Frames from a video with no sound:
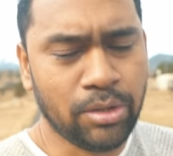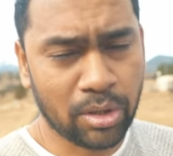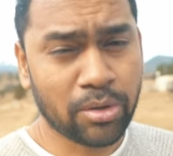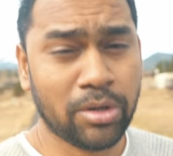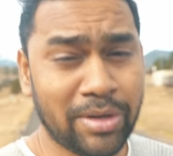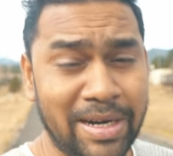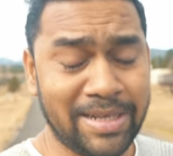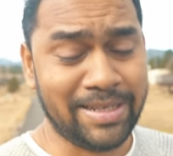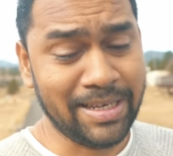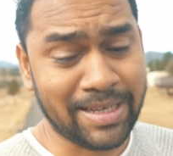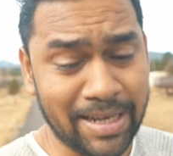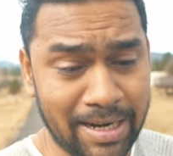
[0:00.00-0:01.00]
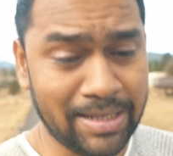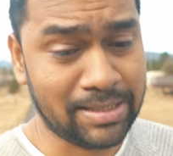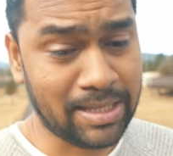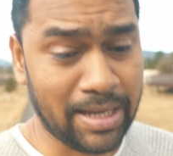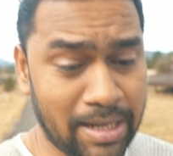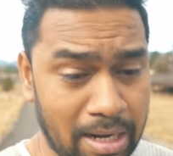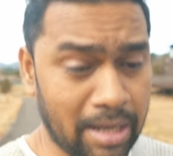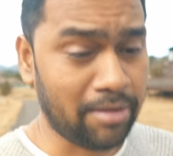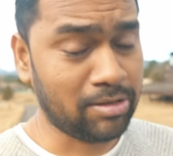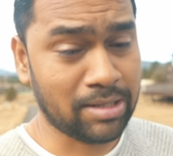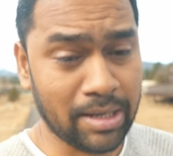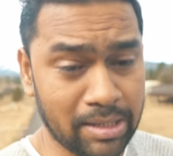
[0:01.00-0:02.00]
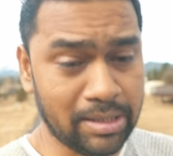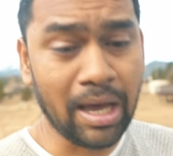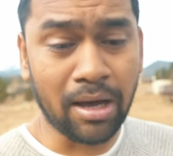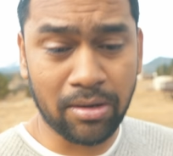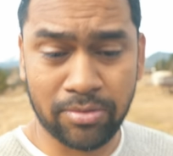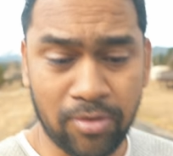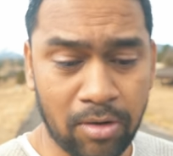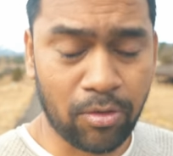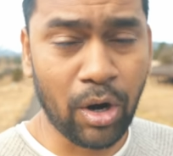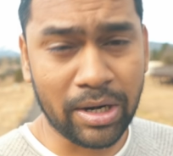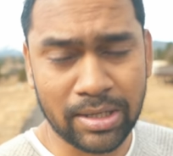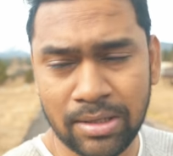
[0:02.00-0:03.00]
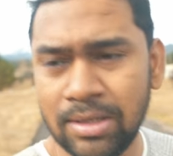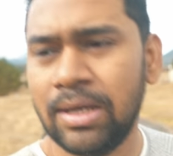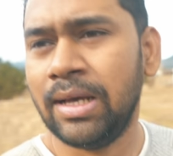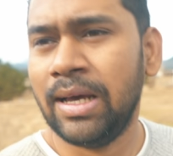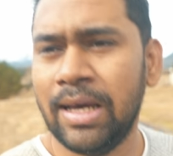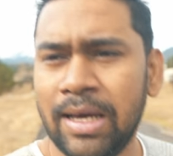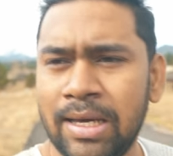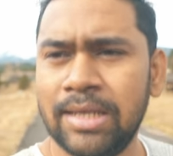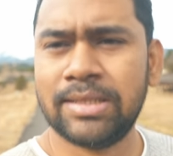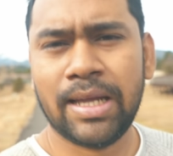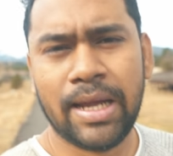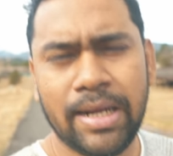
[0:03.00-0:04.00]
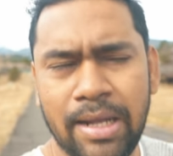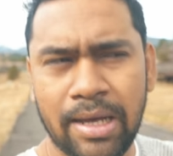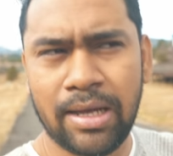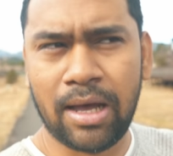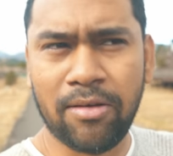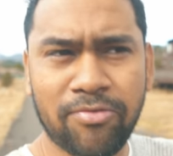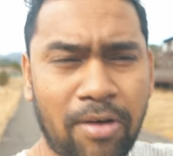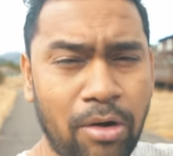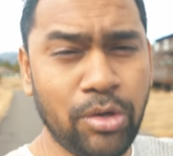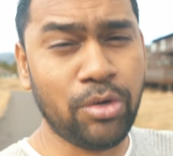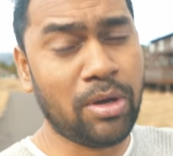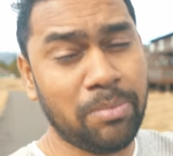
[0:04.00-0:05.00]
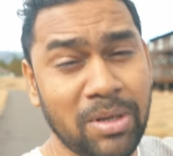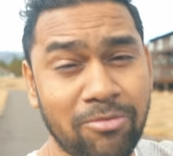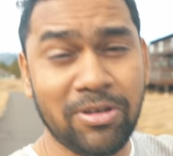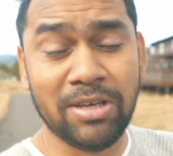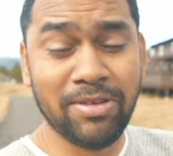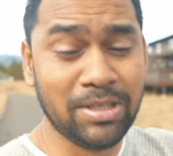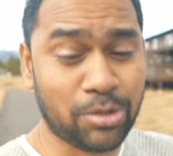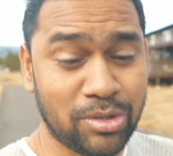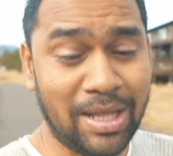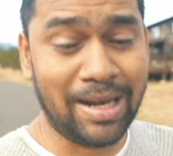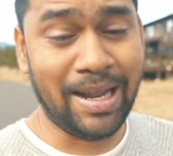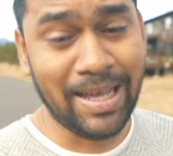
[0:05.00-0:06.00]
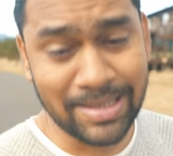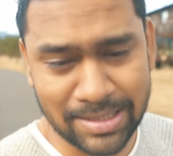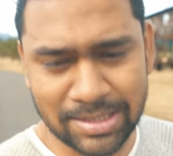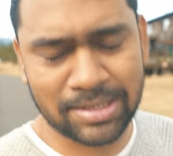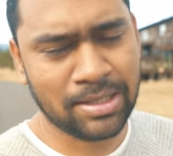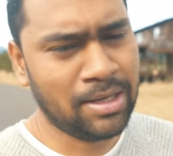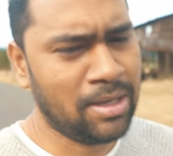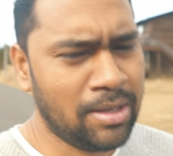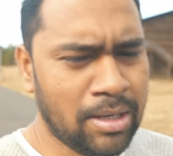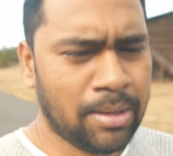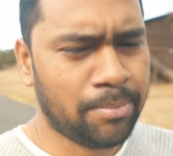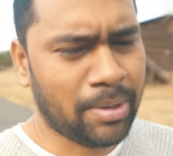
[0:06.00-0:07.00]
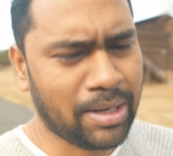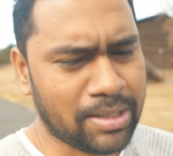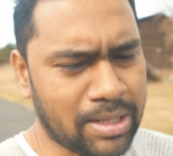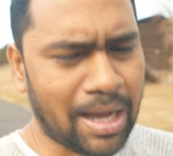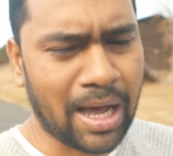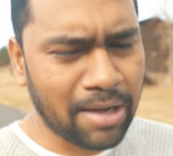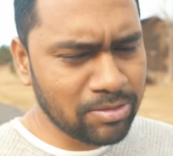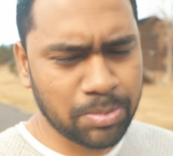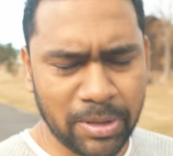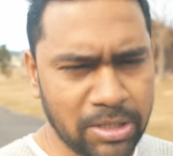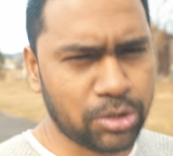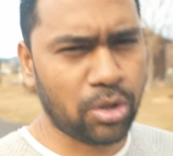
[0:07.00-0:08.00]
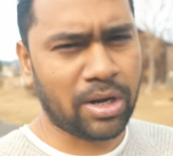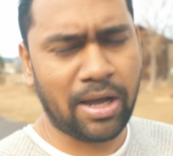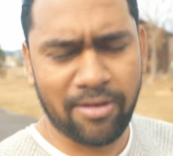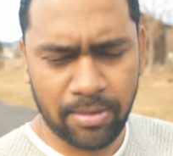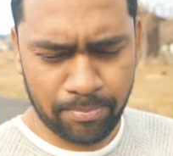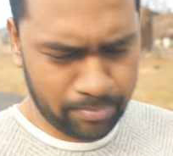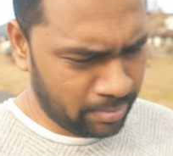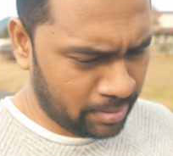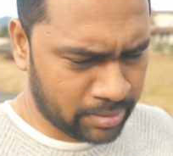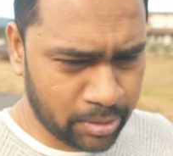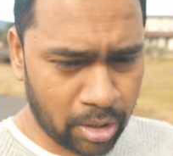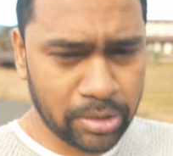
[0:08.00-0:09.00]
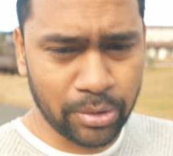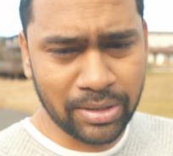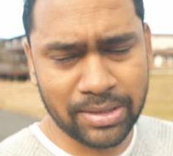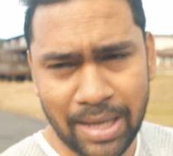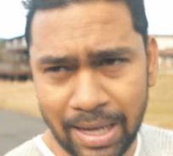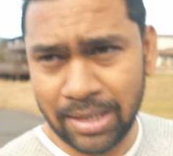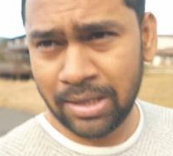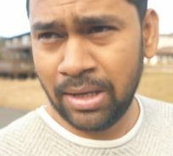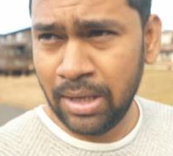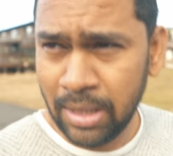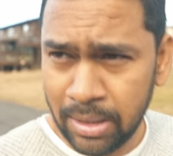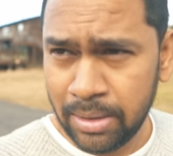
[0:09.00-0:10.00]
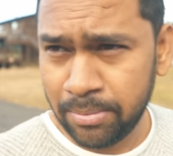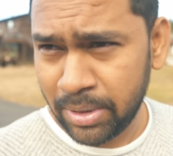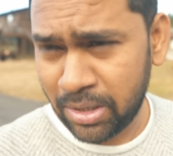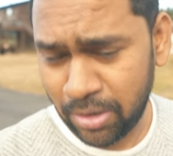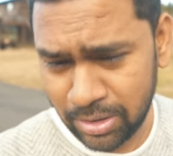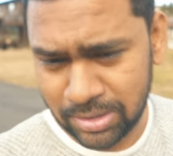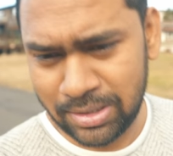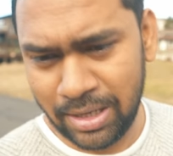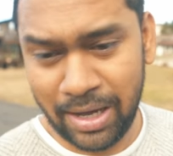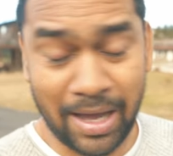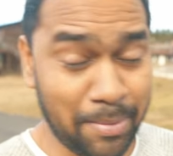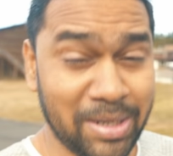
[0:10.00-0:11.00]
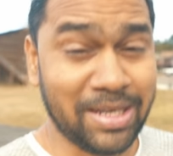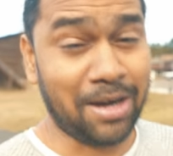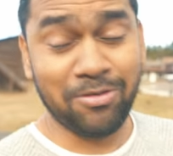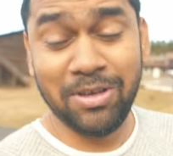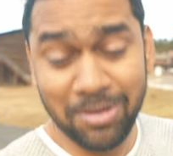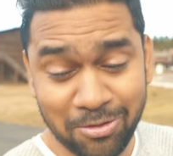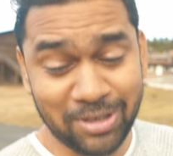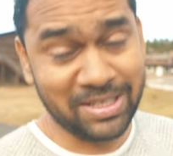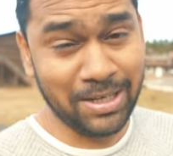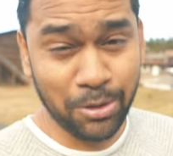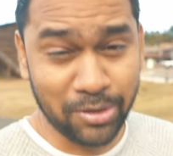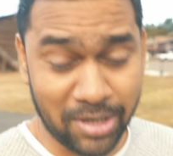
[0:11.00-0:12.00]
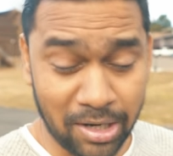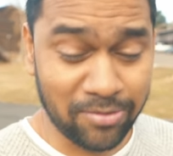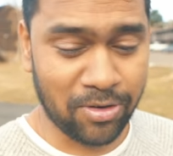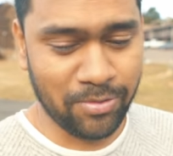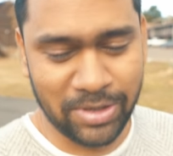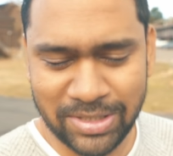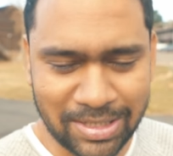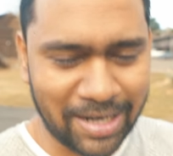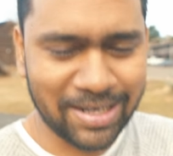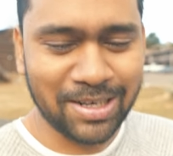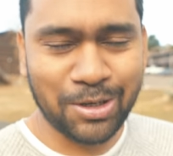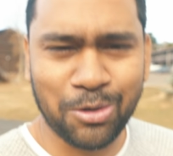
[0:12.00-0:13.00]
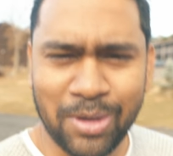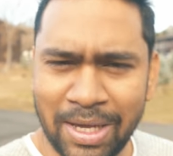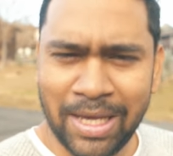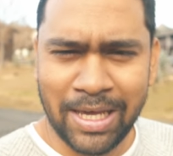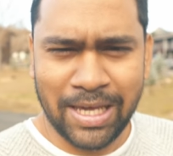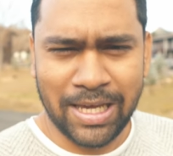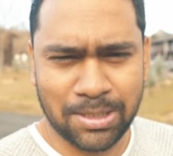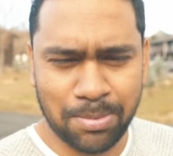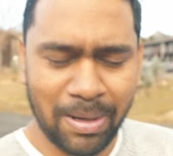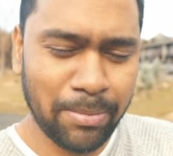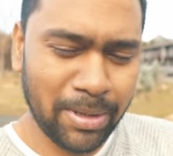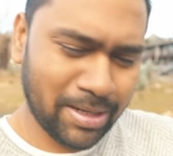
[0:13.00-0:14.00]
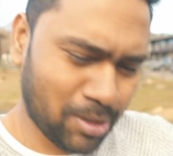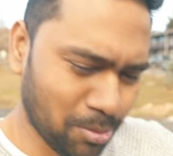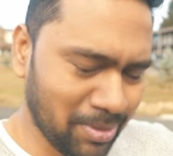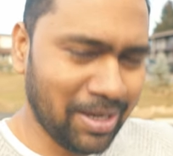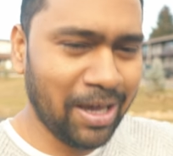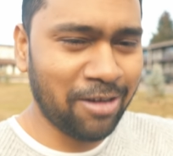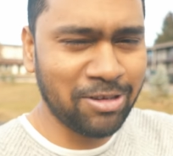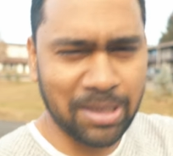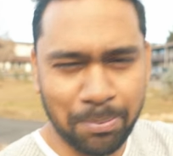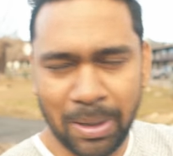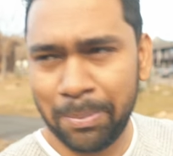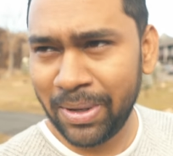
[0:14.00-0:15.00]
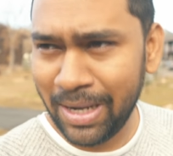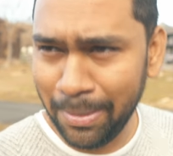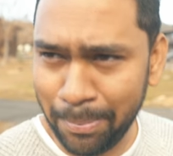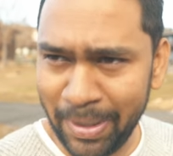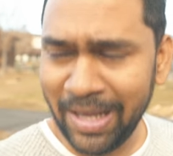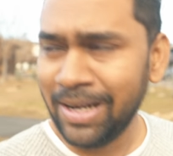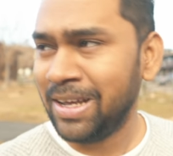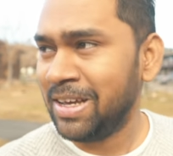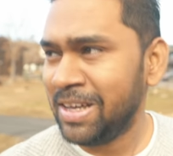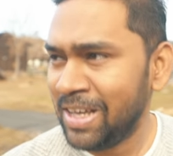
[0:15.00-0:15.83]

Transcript: "You're going to get a ticket." I was like, "Yeah, for what?" He said, "I found you have been weaving through the lens." But I was pretty sure I am not doing that, because I mean, yeah, weaving was a new term for me. He started to explain it to me with a paper and pen.